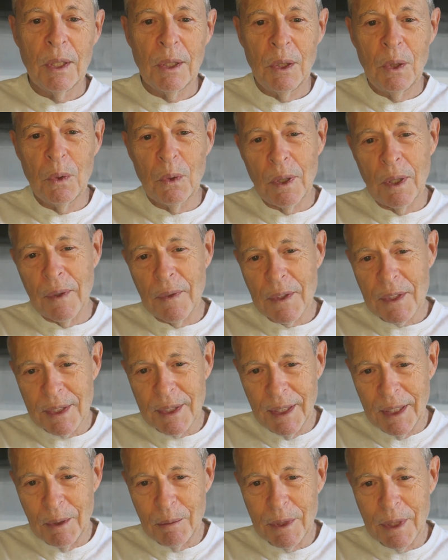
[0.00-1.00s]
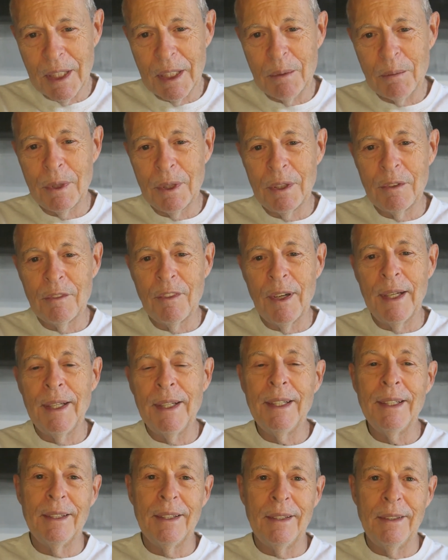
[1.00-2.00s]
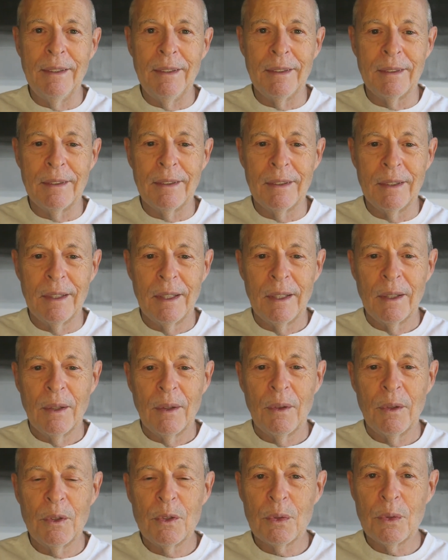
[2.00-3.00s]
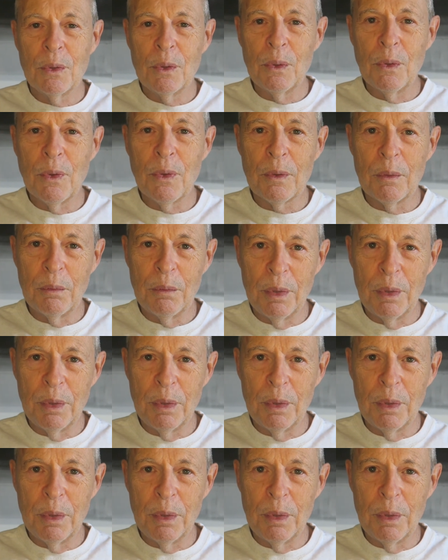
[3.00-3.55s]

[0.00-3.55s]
you are at the same time inviting in the truth,